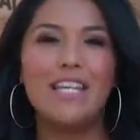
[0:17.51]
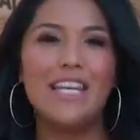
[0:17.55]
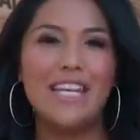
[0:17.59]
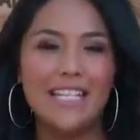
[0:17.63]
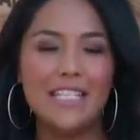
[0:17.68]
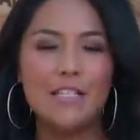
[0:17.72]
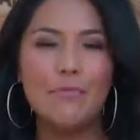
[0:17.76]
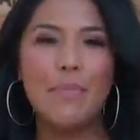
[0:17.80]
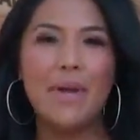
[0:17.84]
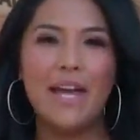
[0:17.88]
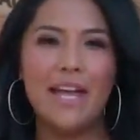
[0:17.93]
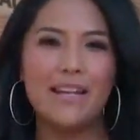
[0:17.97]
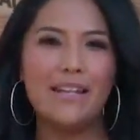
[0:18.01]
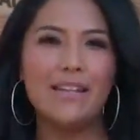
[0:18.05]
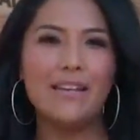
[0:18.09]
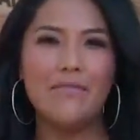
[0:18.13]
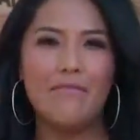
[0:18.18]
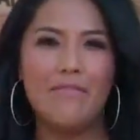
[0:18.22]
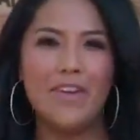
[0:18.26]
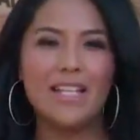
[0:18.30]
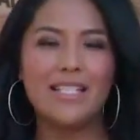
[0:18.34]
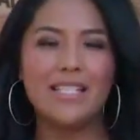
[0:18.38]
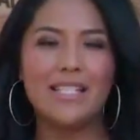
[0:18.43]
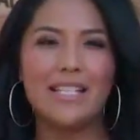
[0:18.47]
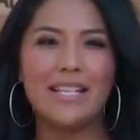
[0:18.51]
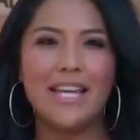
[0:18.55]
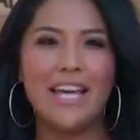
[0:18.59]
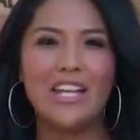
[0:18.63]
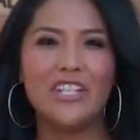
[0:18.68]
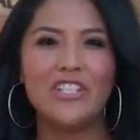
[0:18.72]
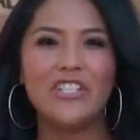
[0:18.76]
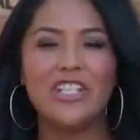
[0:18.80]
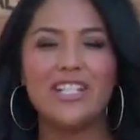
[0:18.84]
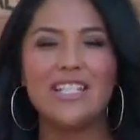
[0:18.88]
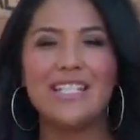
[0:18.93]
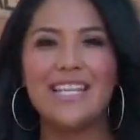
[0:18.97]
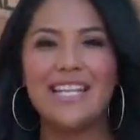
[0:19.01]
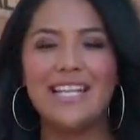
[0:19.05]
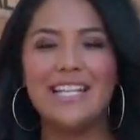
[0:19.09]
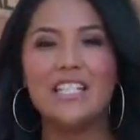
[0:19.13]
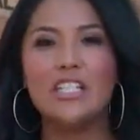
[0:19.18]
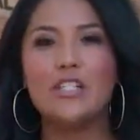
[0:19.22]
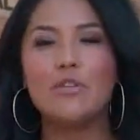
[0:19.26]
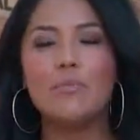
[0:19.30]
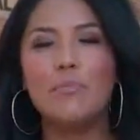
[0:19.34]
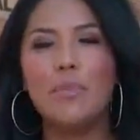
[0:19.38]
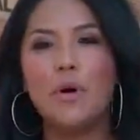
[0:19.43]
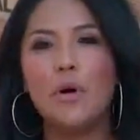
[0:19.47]
independent investigations
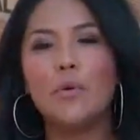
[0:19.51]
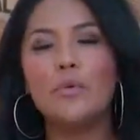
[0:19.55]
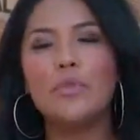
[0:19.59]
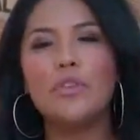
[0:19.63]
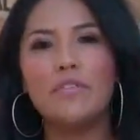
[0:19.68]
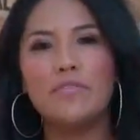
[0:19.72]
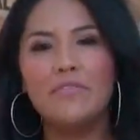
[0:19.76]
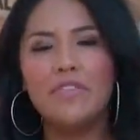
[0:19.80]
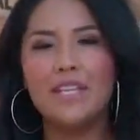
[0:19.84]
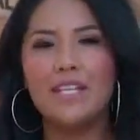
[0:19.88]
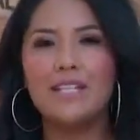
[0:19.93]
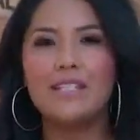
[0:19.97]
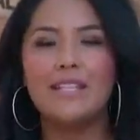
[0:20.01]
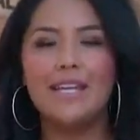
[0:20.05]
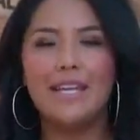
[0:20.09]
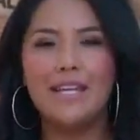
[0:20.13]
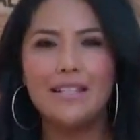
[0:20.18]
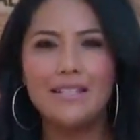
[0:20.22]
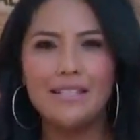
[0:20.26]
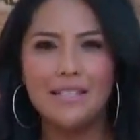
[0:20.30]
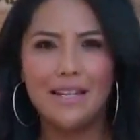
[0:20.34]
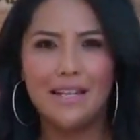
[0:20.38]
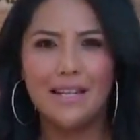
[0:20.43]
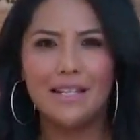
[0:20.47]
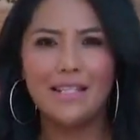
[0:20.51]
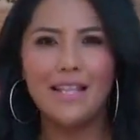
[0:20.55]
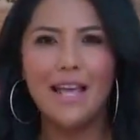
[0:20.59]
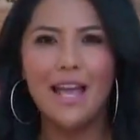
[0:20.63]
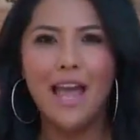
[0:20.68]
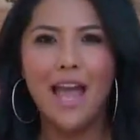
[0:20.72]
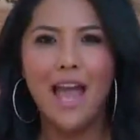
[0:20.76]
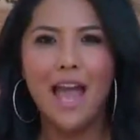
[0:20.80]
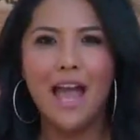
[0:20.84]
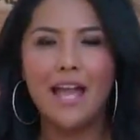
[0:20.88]
into both of these incidents.